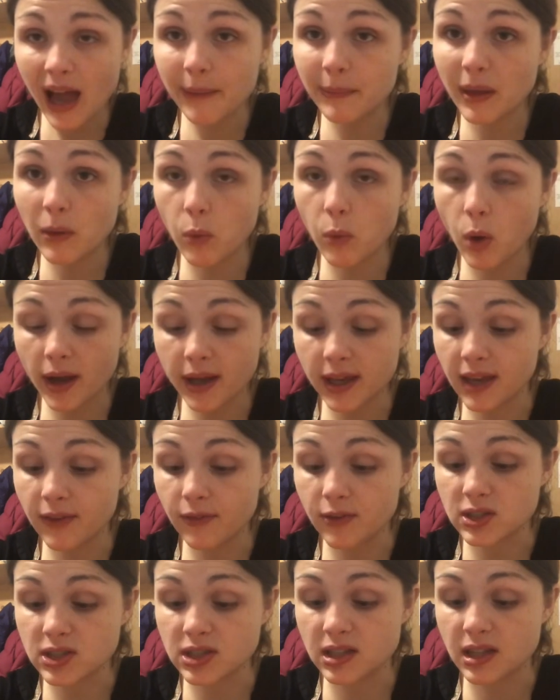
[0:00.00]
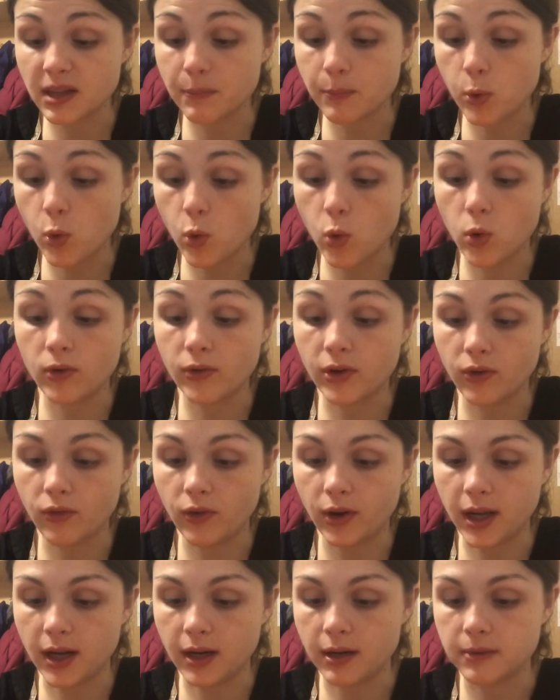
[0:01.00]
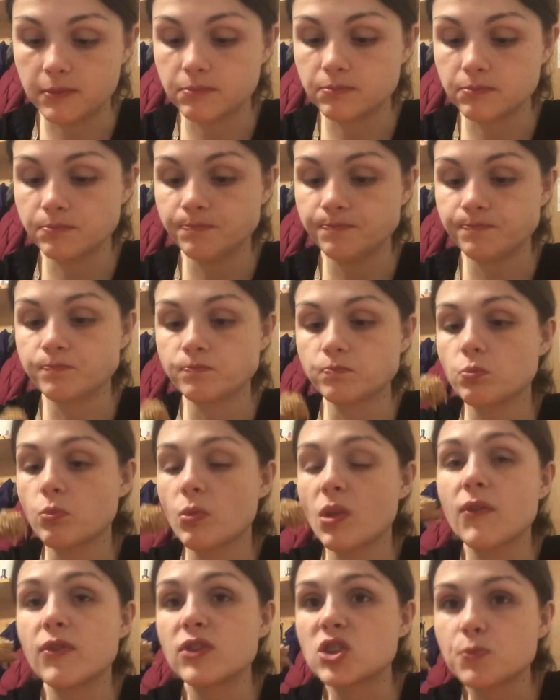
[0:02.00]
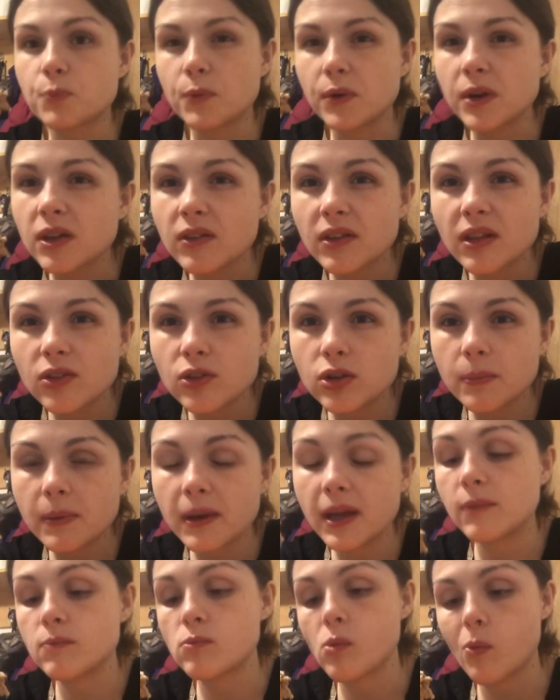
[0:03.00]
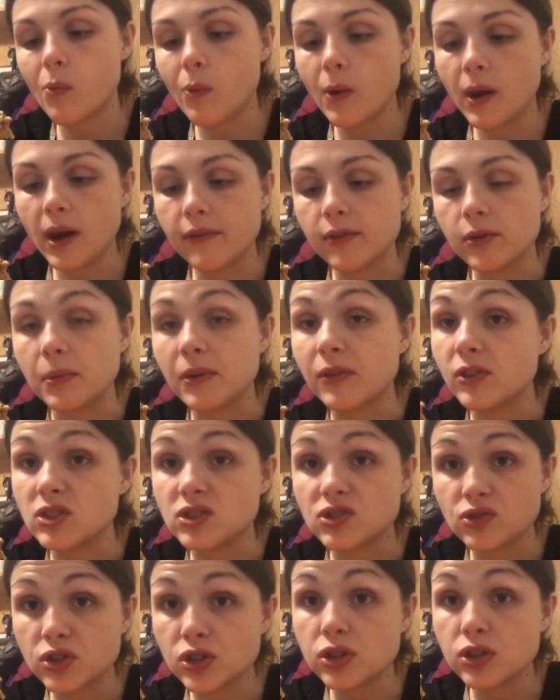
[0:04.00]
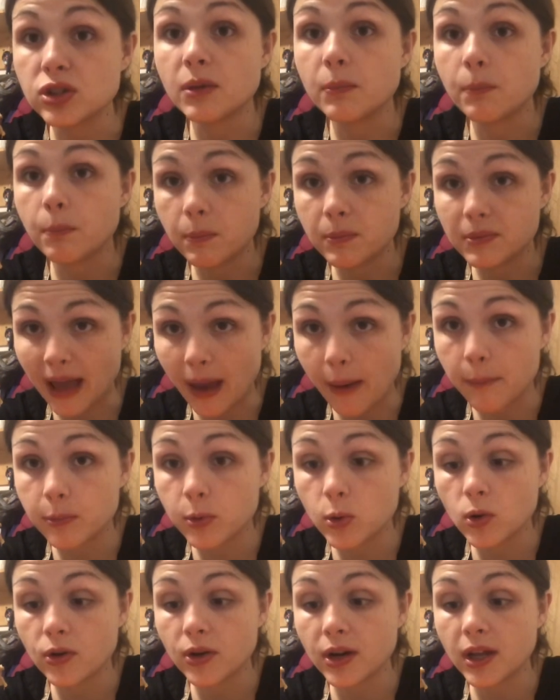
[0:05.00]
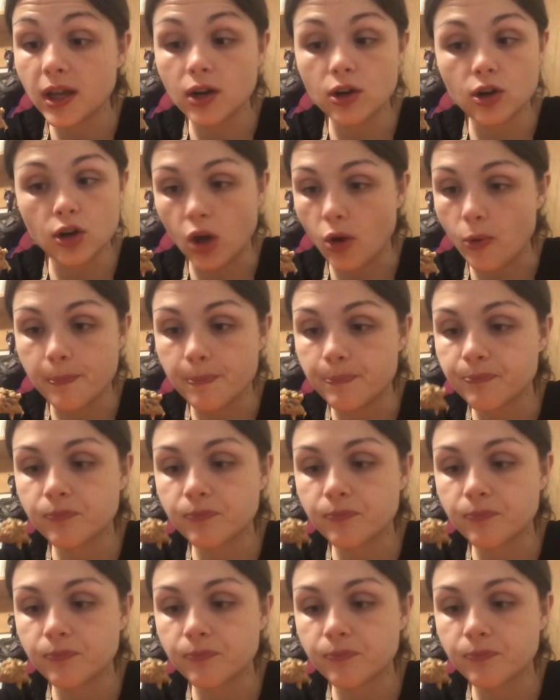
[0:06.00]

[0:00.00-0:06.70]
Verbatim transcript: I'm not walking if it's in the pouring rain. If it's sprinkling a little bit, whatever. But if it's literally downpouring, no.